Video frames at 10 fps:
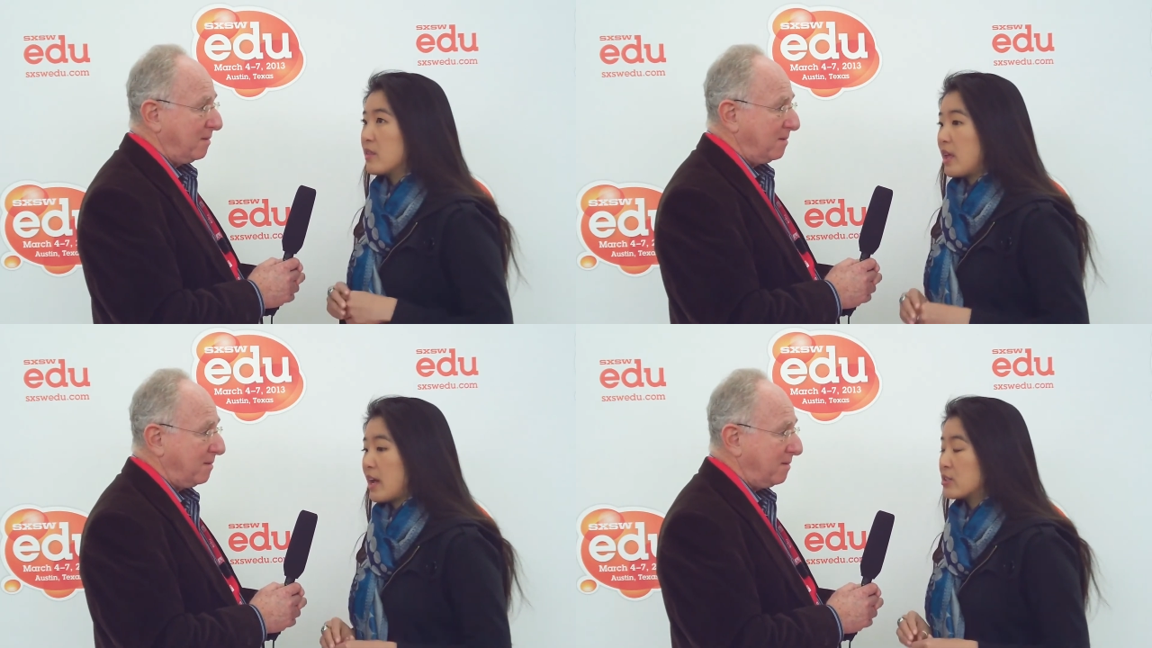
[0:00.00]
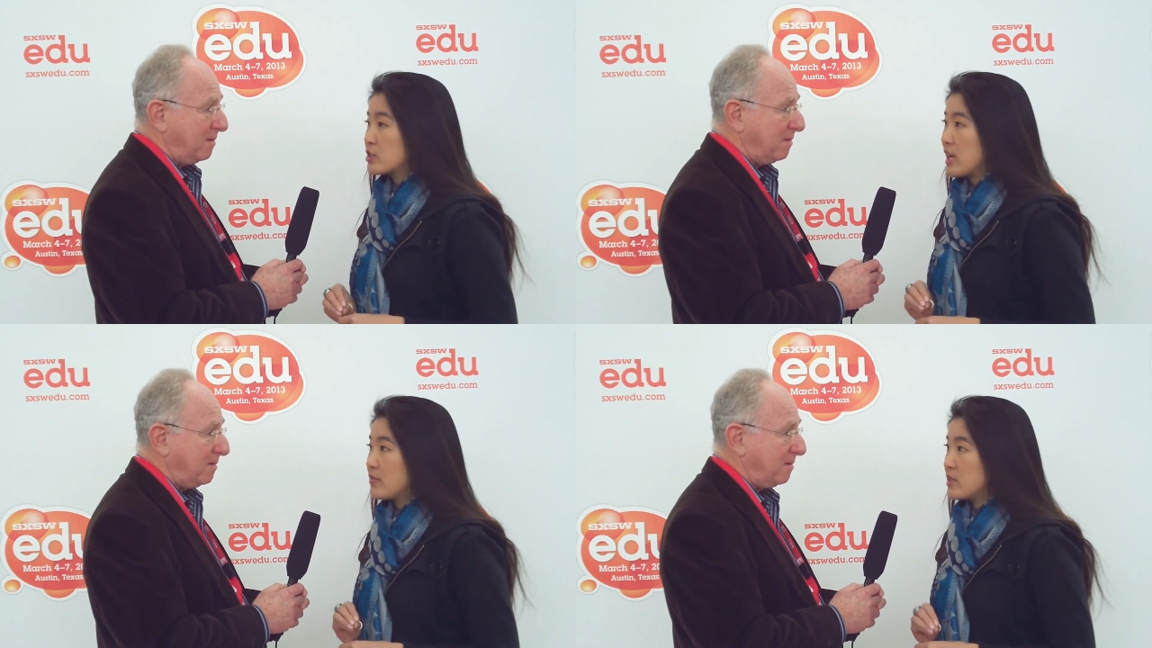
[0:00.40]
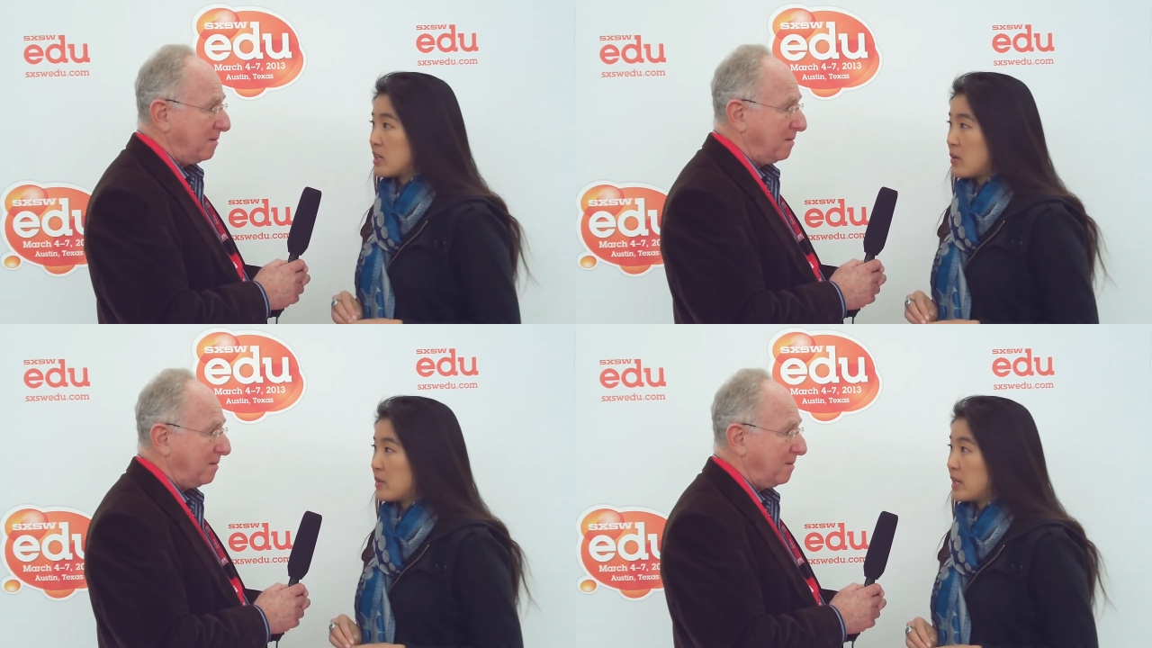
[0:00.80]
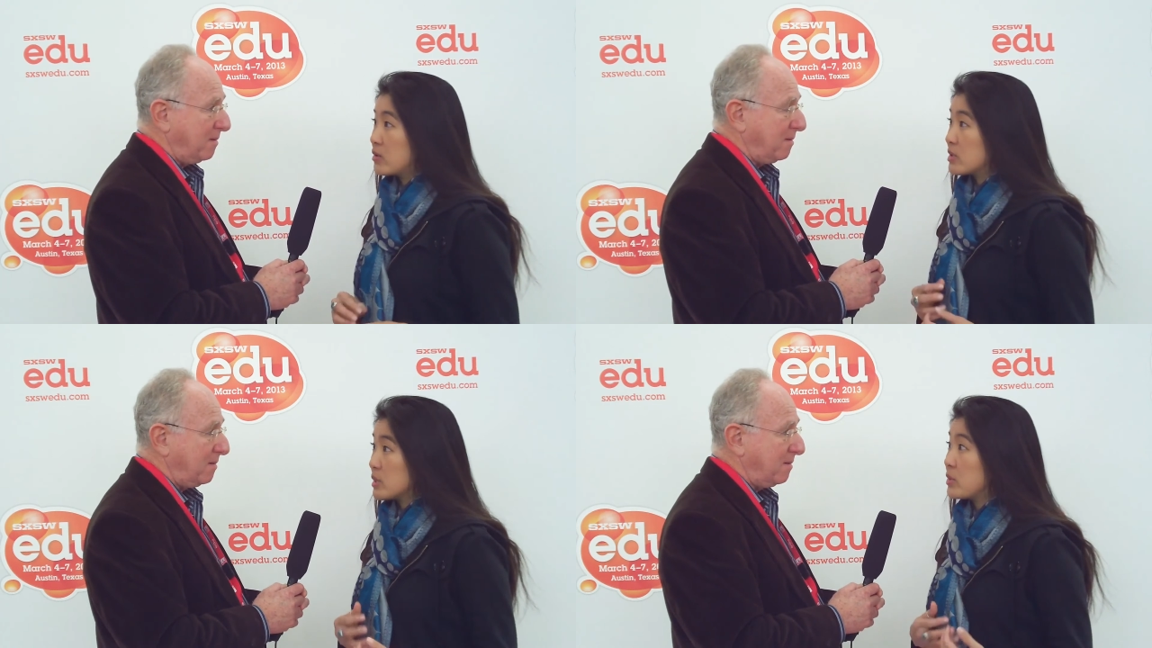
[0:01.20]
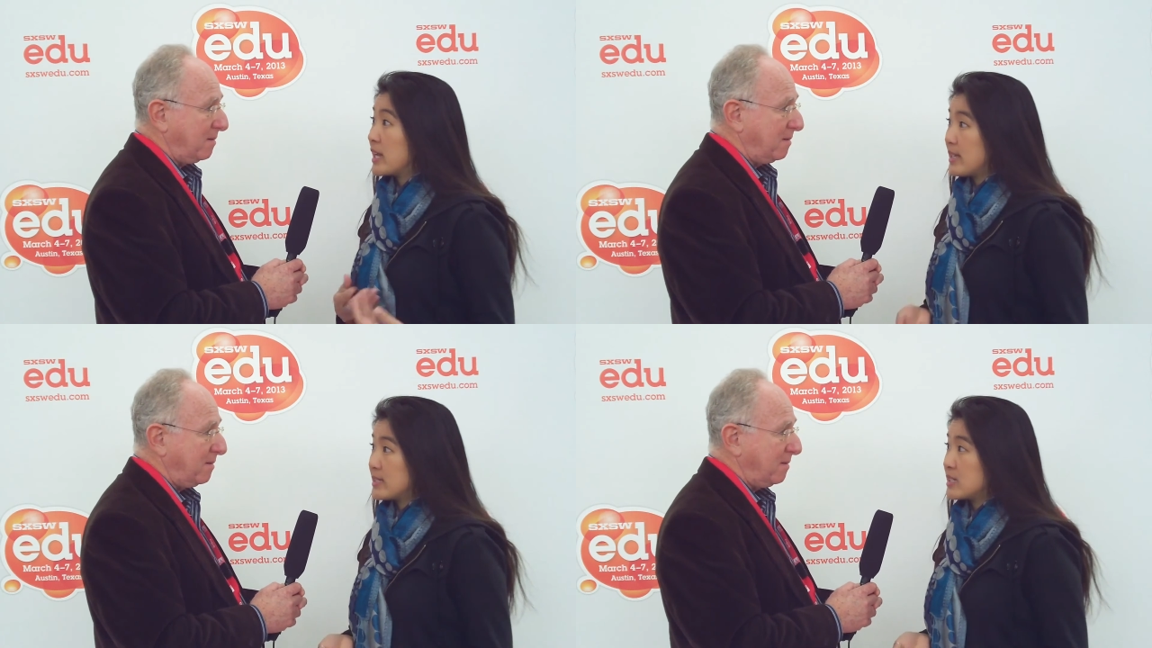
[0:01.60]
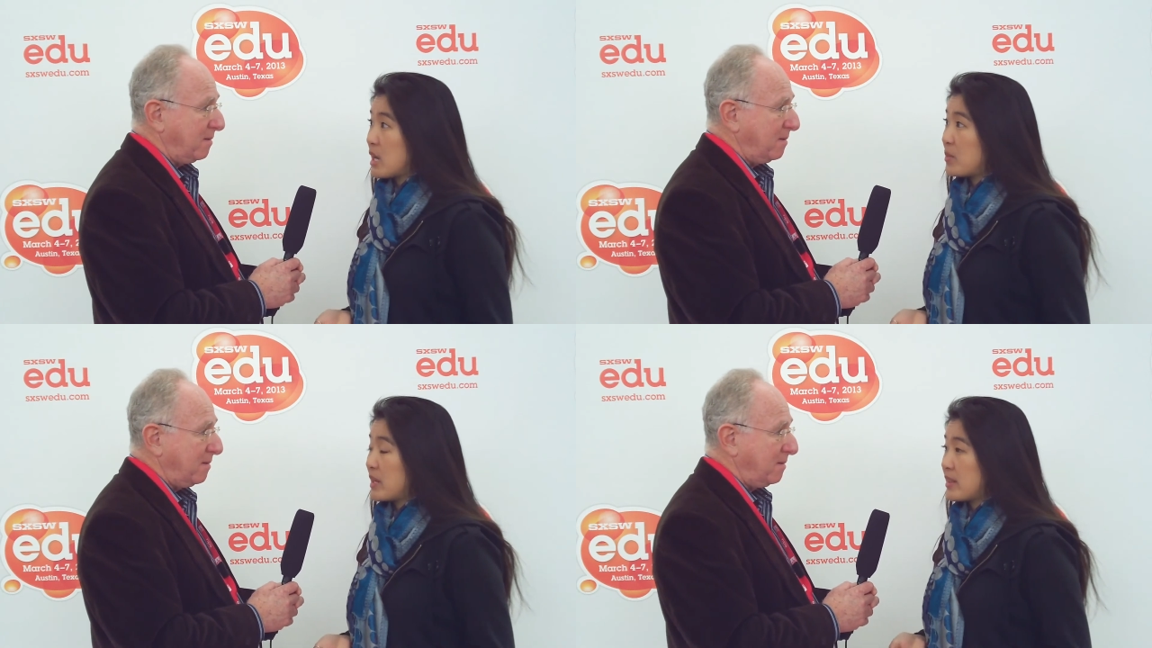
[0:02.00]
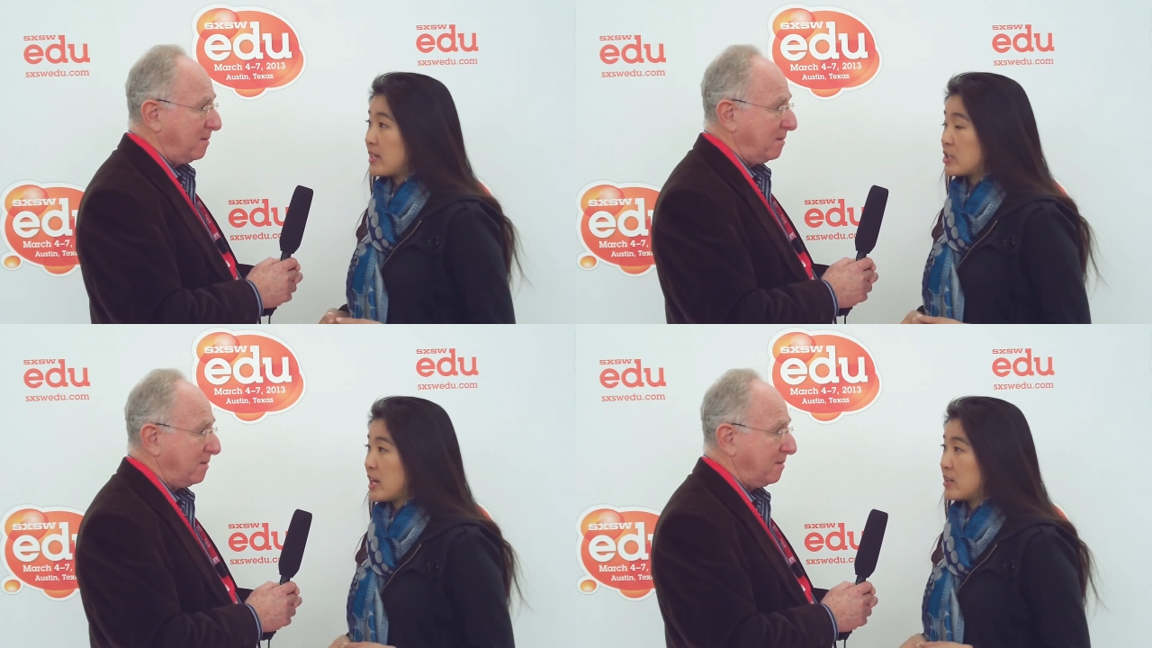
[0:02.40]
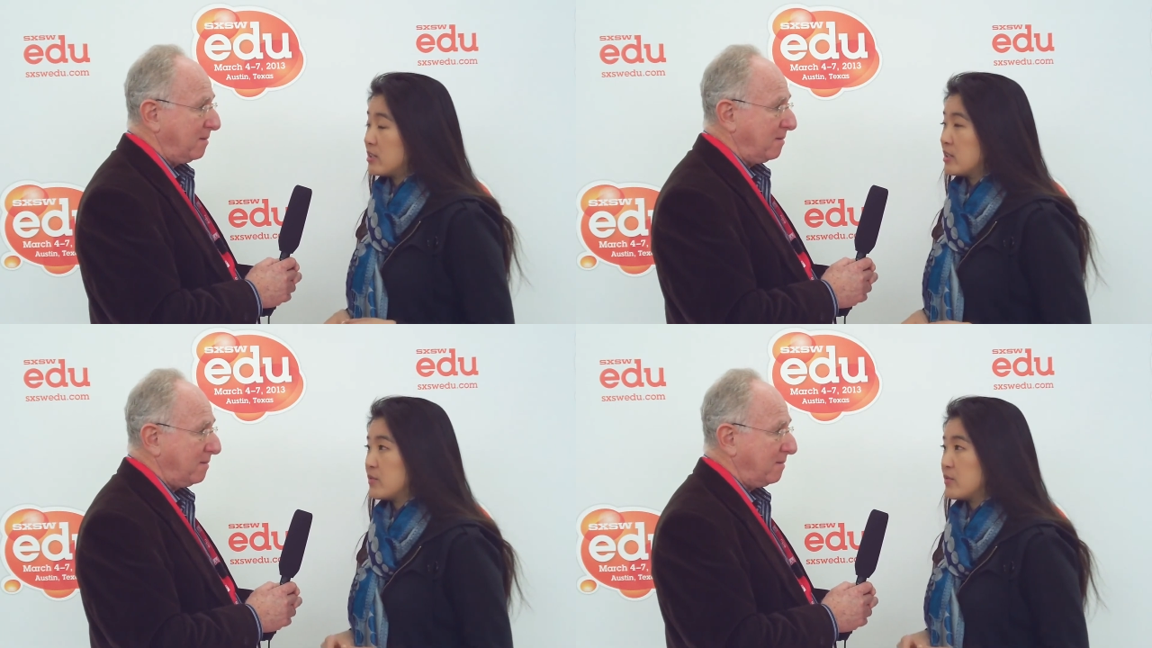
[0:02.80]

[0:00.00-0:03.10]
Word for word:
Speaker 1: they actually have to nominate, or someone has to nominate that channel.